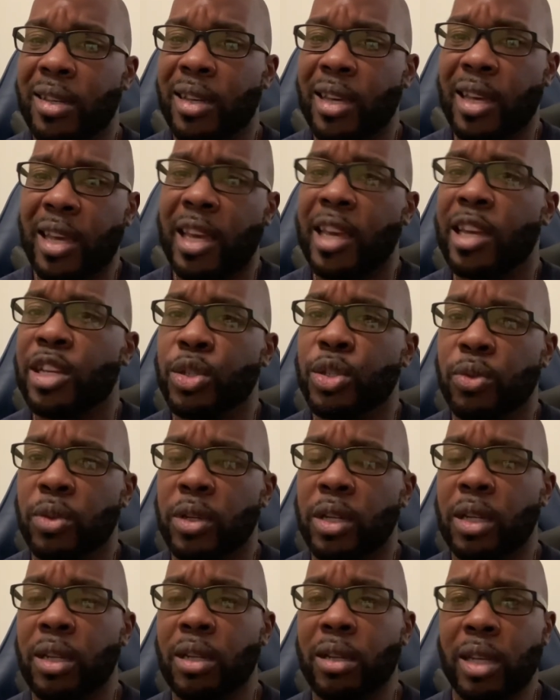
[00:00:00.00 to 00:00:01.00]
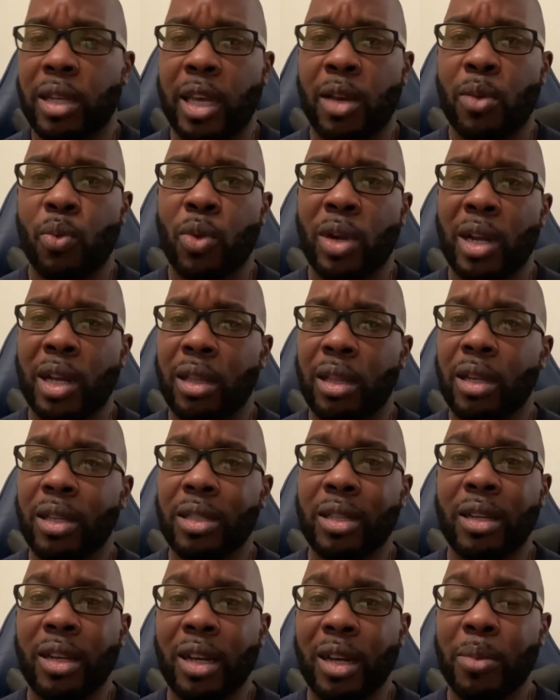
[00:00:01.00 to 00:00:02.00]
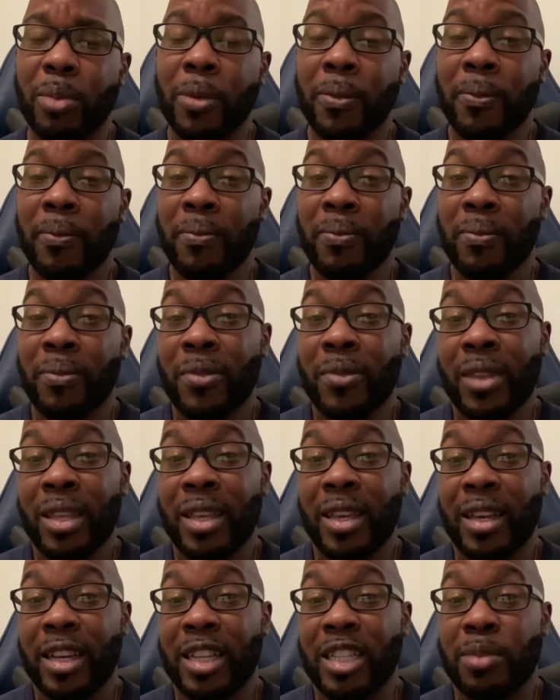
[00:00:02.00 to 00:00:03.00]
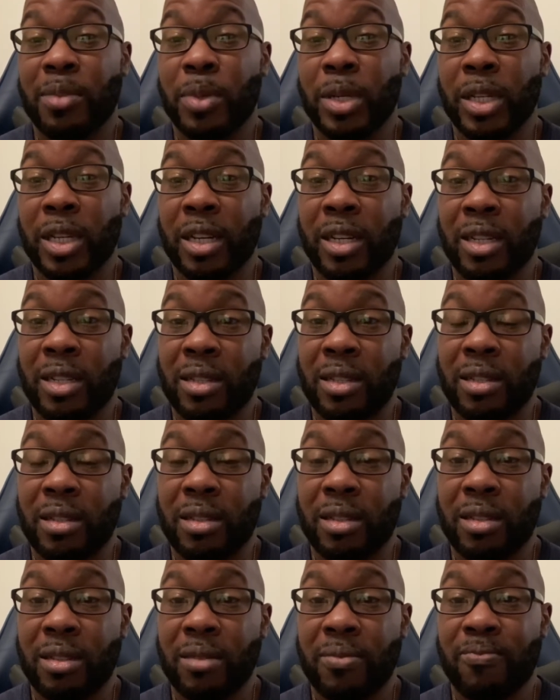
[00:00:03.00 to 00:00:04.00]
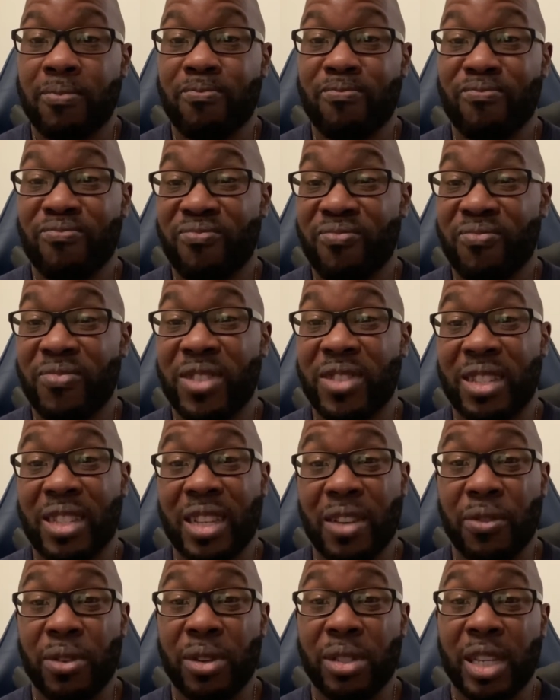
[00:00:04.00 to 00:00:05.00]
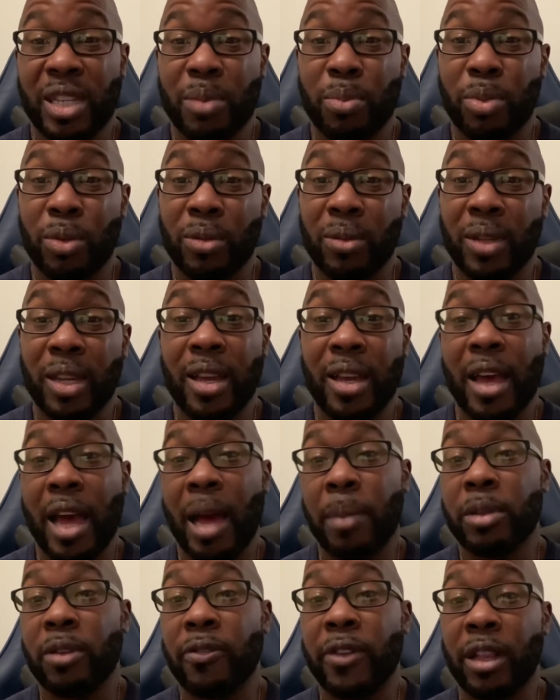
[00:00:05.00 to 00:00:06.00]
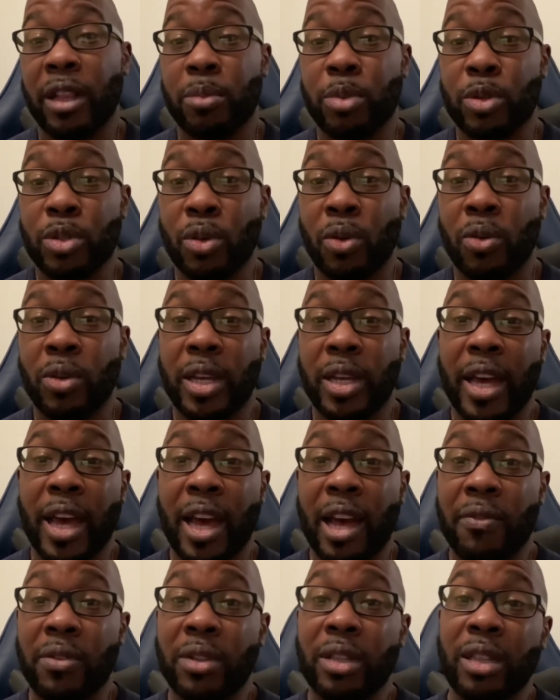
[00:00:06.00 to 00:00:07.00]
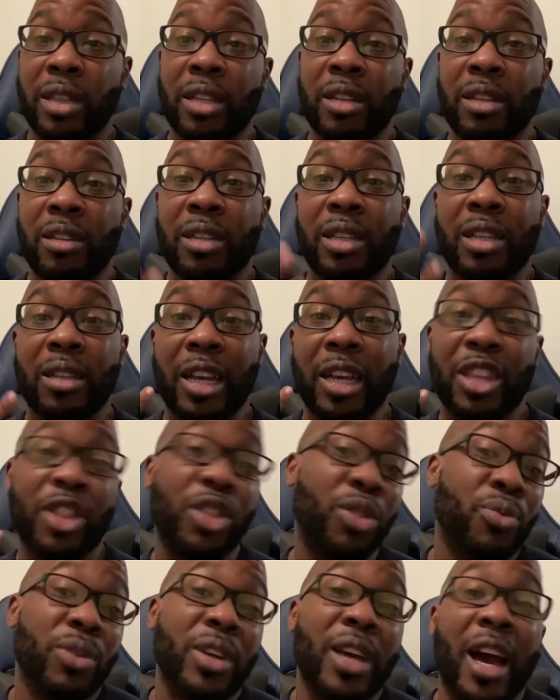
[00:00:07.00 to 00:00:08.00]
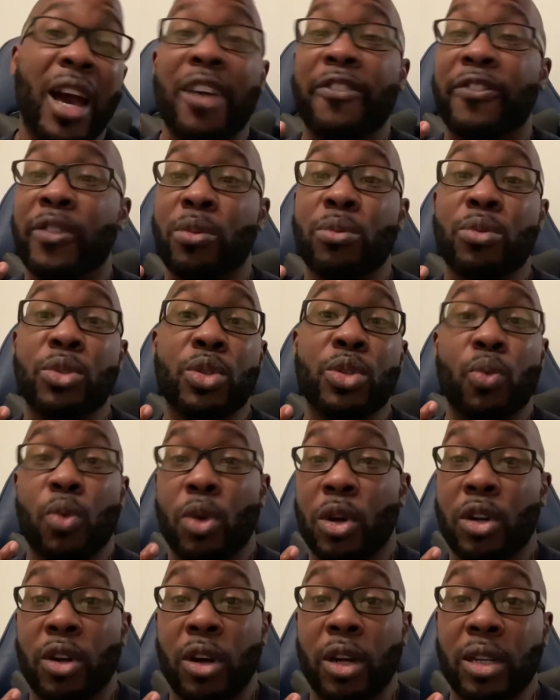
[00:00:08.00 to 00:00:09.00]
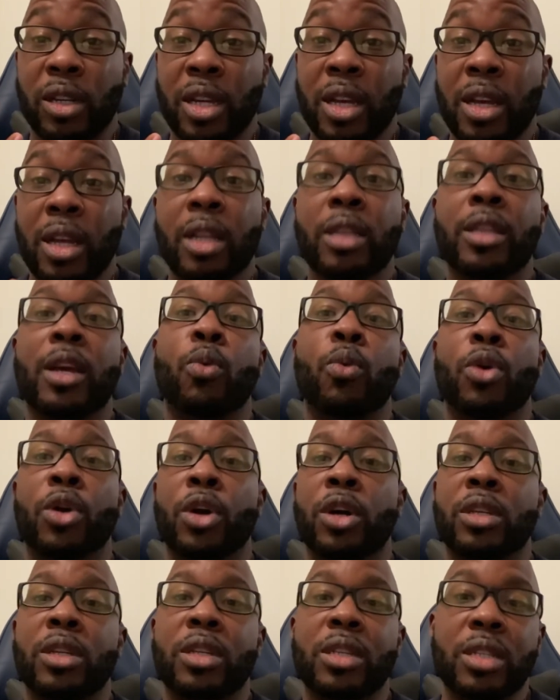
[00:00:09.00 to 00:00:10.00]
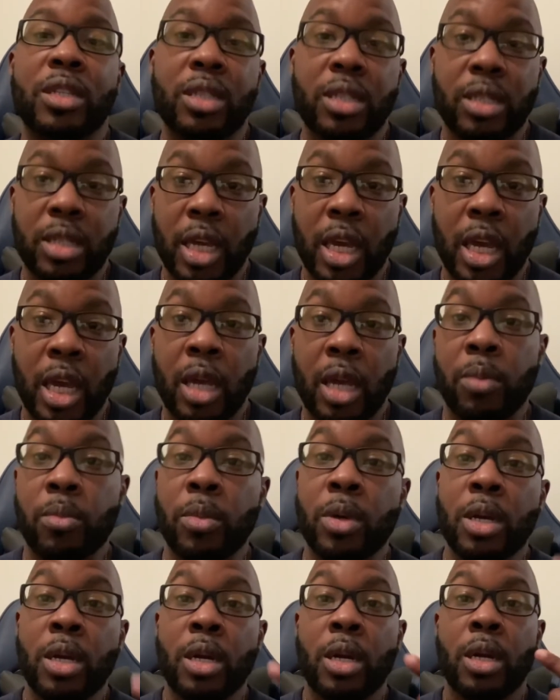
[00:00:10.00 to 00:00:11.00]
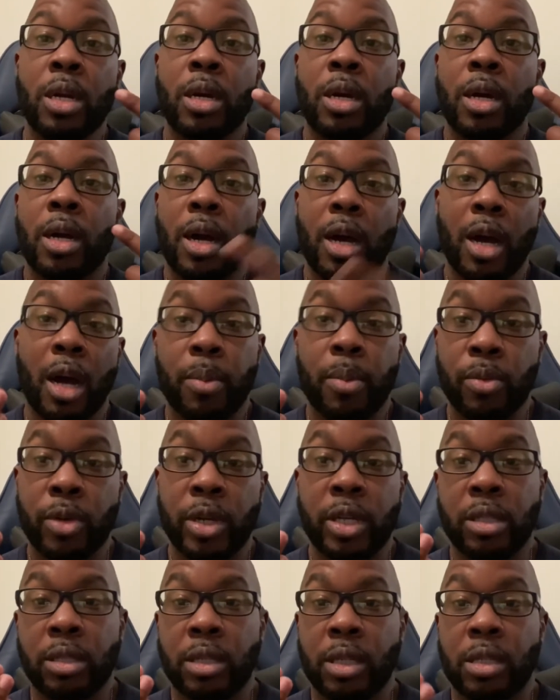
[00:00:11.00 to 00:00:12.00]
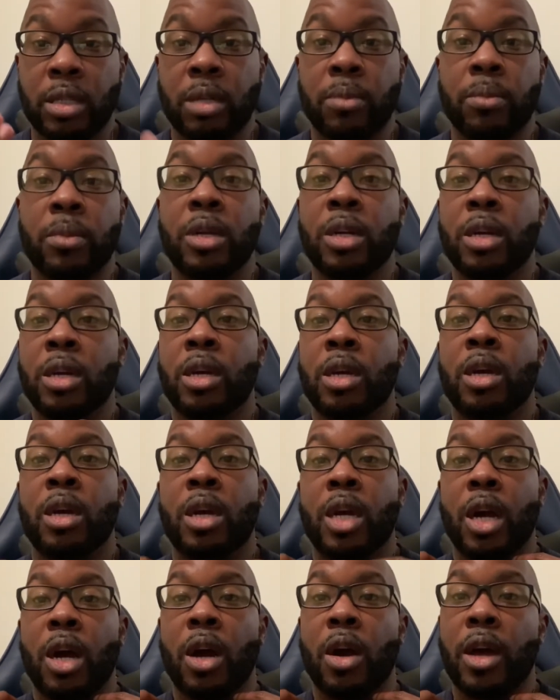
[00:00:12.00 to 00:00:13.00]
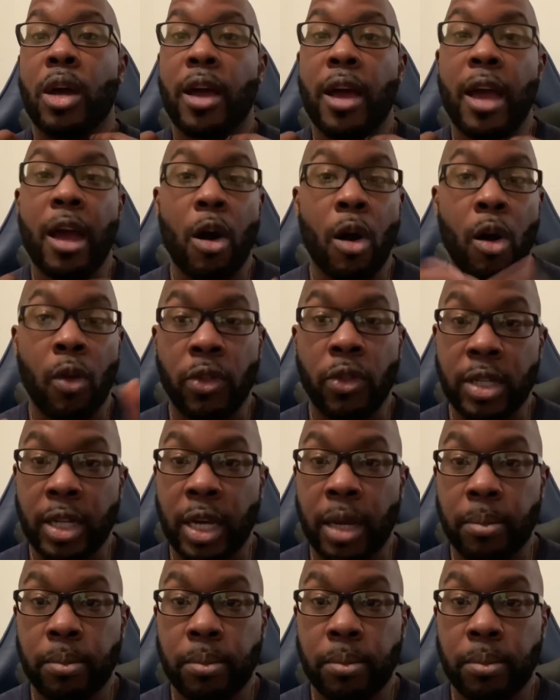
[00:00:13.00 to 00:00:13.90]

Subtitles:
Android. And when I looked it up, it's because, say for example, app developers only have literally like 3 iPhones to work on that work on the same operating system all the time.